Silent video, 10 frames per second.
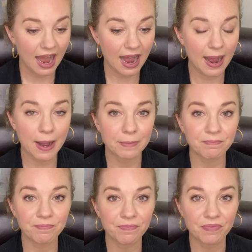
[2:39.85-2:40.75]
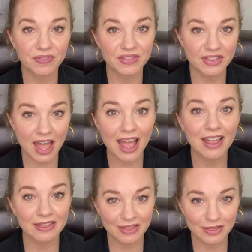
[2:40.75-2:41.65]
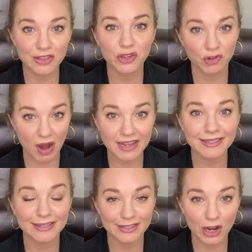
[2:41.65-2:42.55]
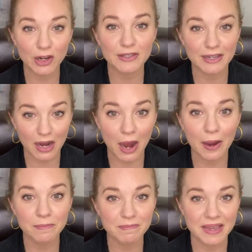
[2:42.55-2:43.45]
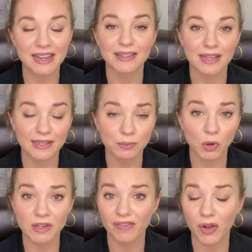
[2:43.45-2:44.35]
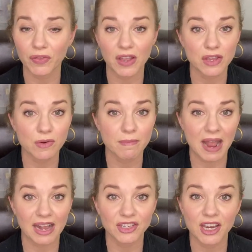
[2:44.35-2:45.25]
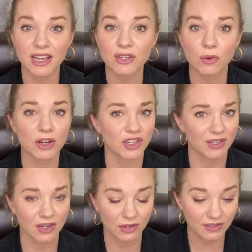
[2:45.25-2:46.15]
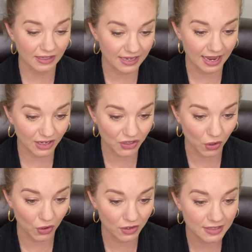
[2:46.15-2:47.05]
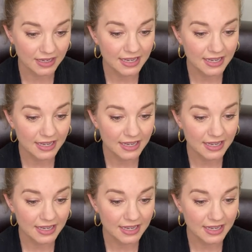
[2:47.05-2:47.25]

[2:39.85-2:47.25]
Then stress starts to come because it's more difficult than you imagined, or it just starts to take a toll.